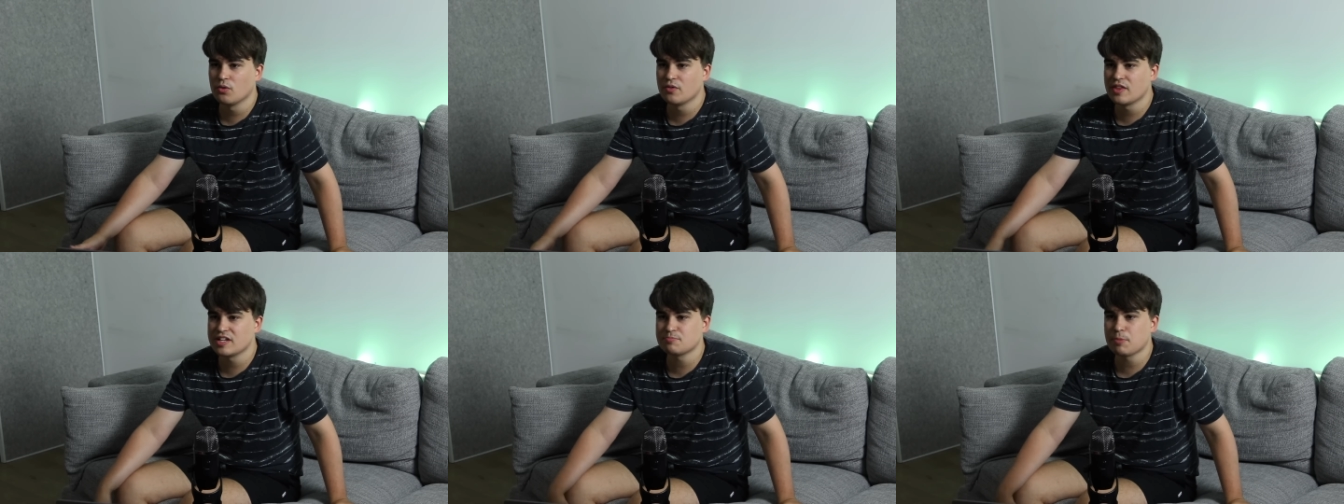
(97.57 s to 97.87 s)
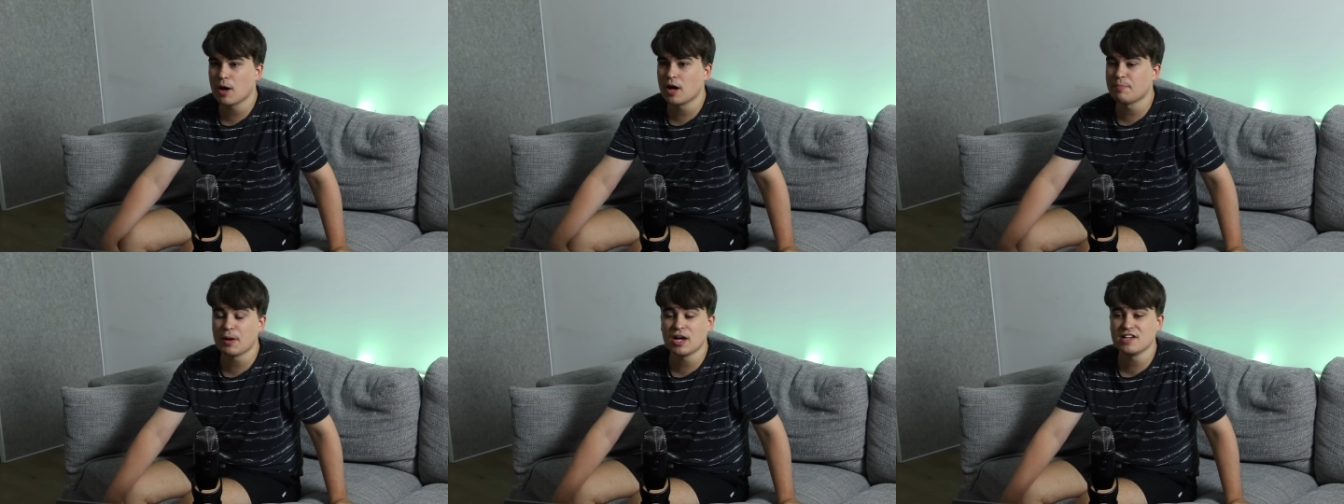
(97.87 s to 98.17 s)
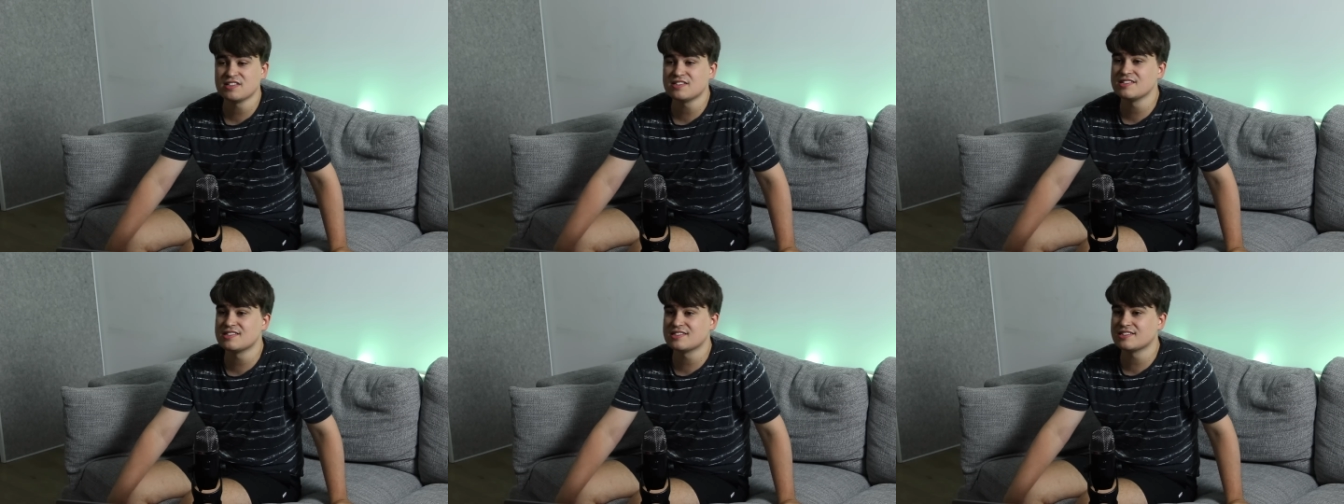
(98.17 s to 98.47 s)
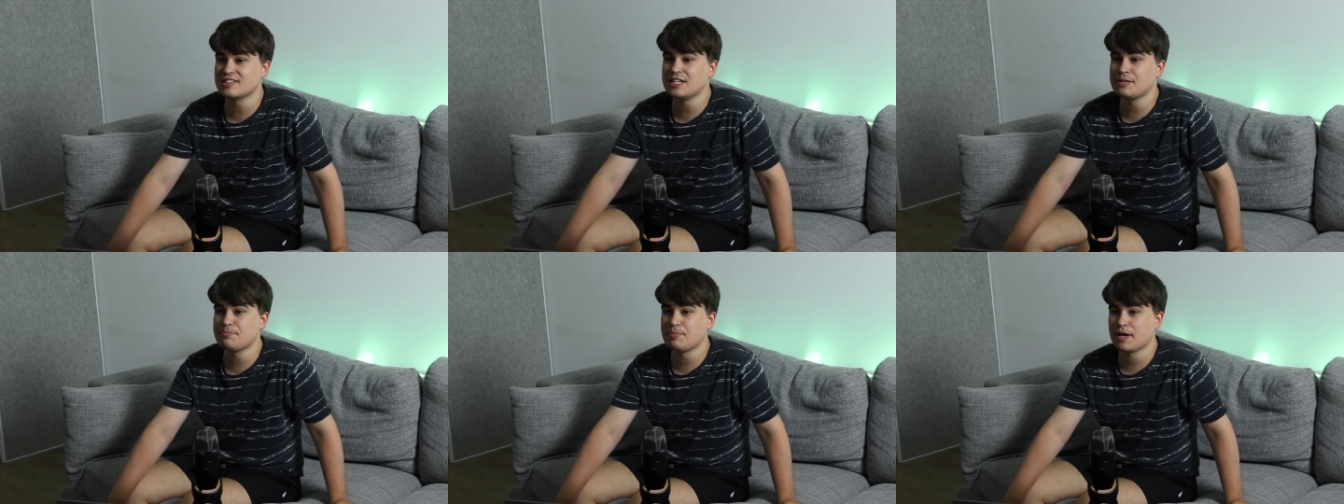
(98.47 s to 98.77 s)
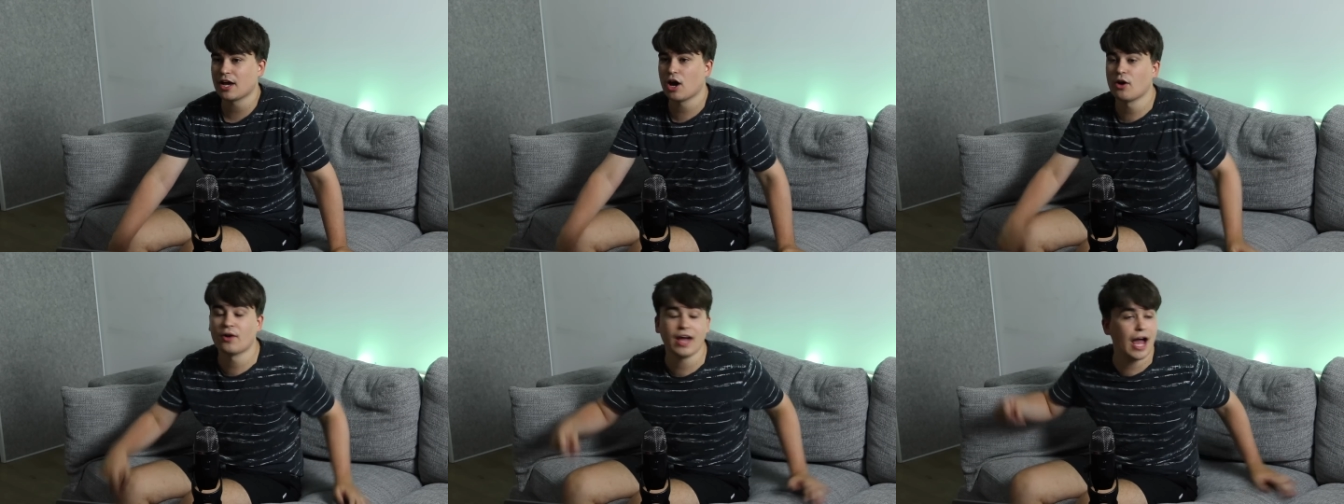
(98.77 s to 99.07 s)
and there's a person
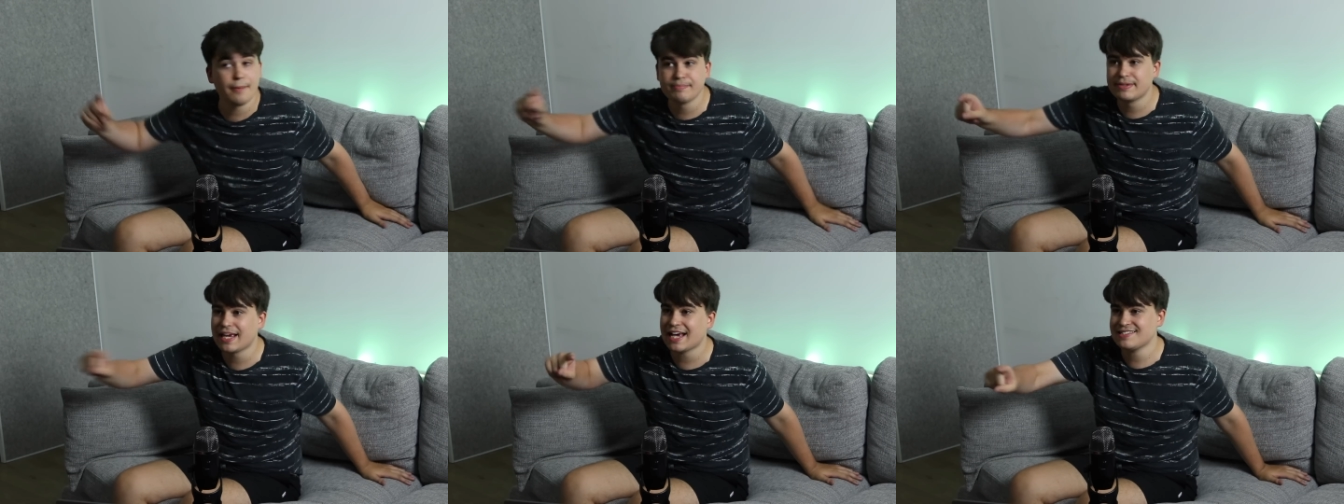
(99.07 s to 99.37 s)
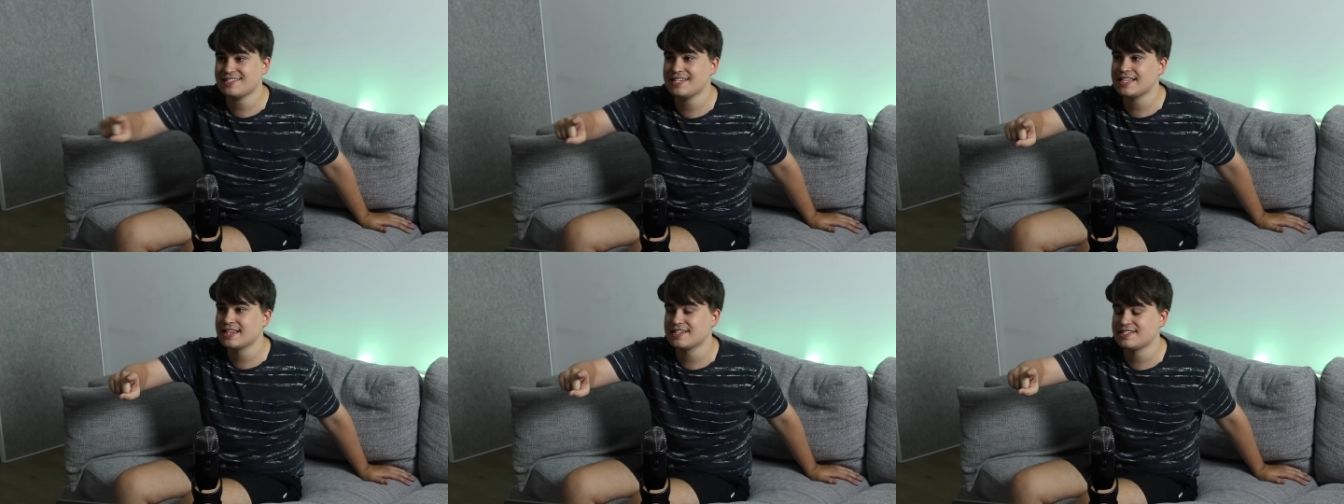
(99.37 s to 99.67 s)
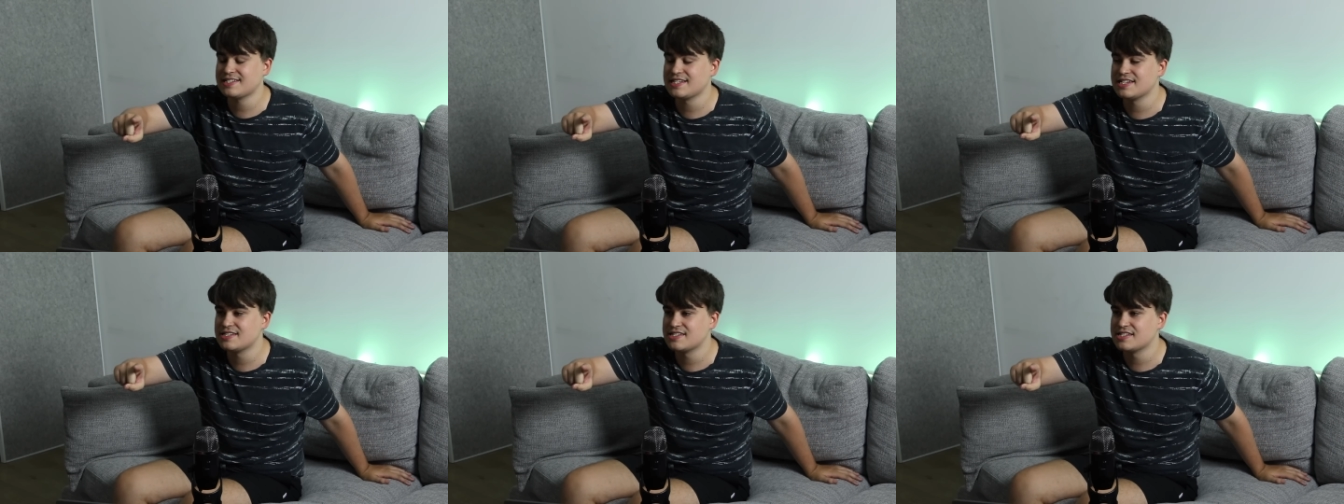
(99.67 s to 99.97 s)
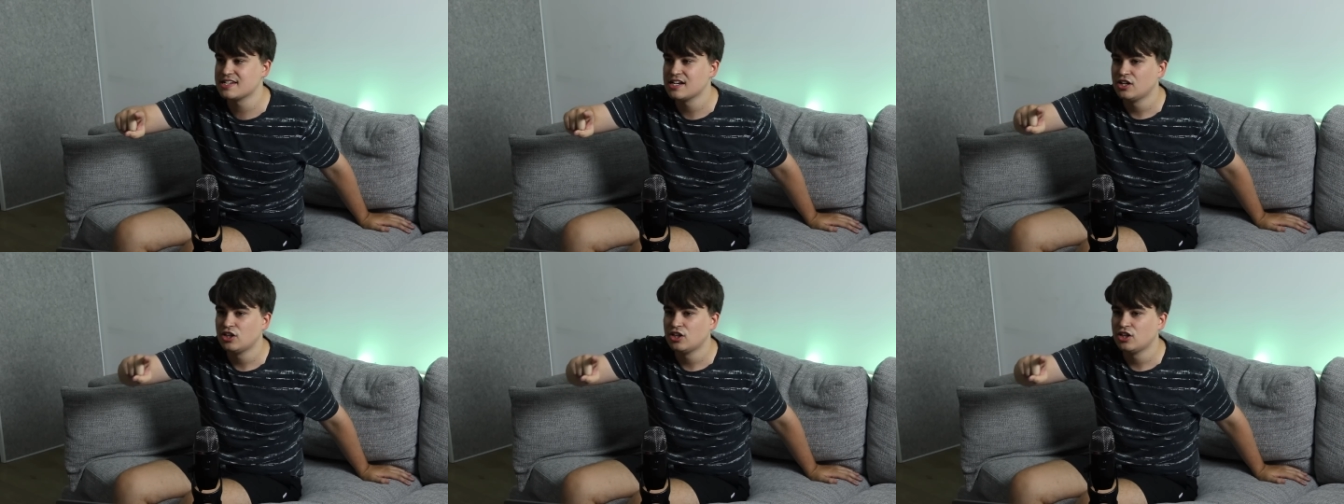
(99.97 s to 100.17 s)
sleeping. Okay, I'm guessing this is